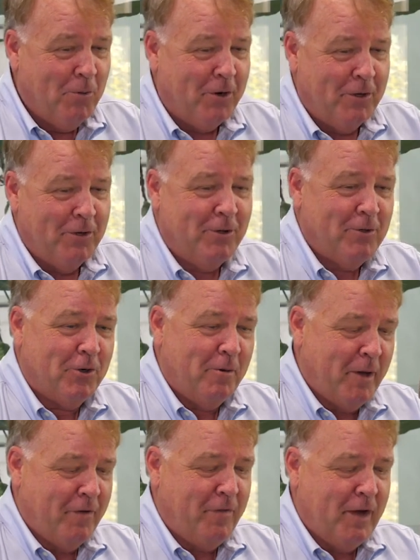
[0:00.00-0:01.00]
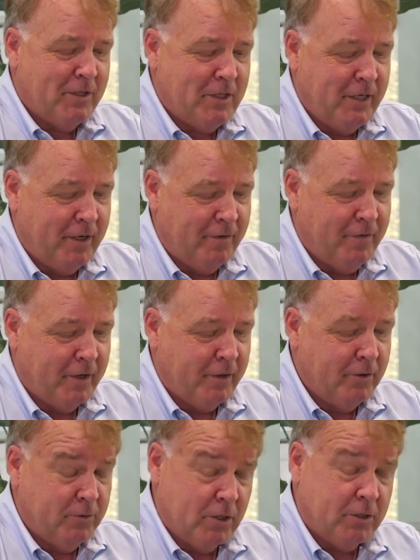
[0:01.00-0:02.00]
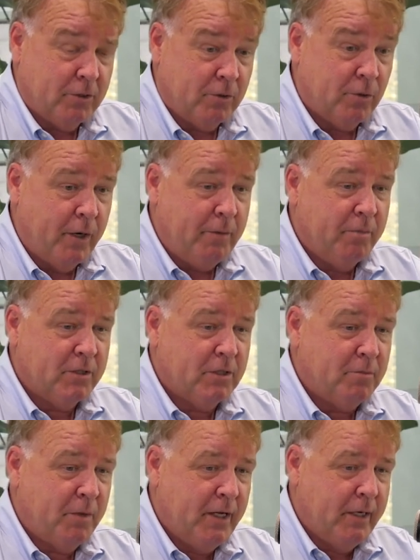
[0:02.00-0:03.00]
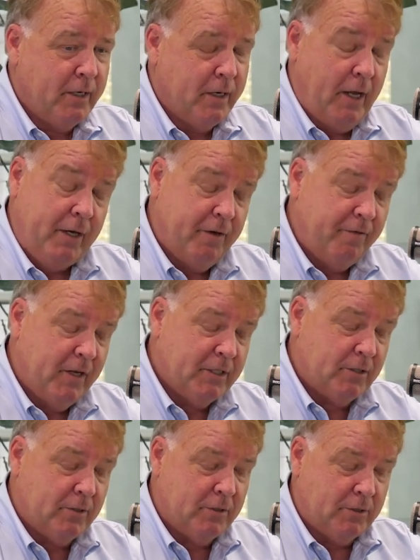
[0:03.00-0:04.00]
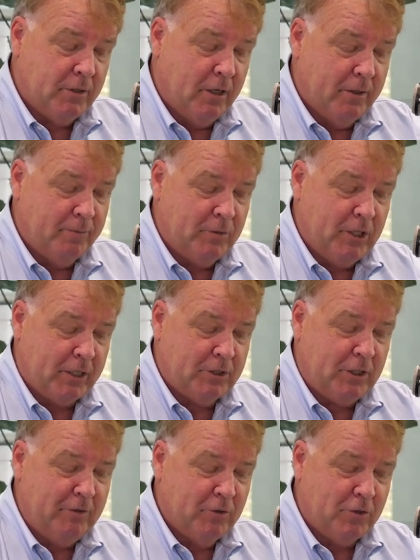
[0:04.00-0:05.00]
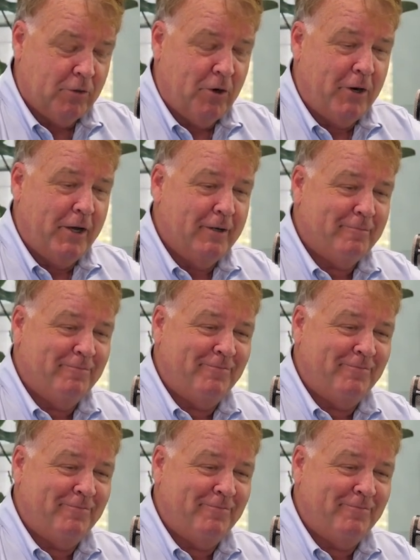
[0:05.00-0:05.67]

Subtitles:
want to learn about a fascinating figure who was also a great businessman and investor, check Stephen Gerard out.